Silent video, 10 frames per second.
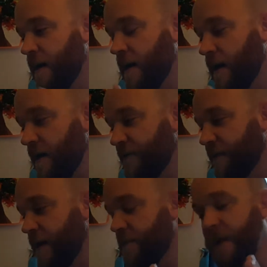
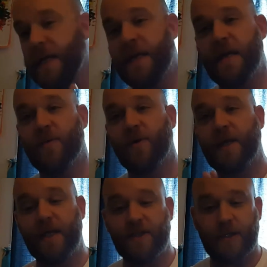of meeting him on
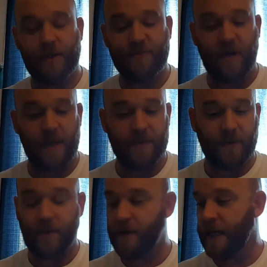the East Coast Pipe
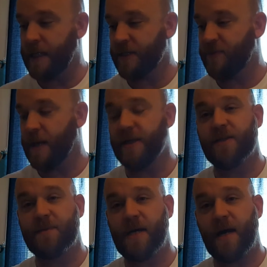Tour and then spending
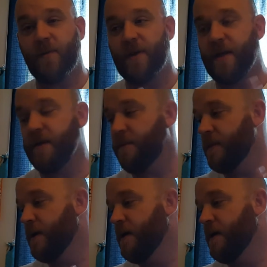some time with him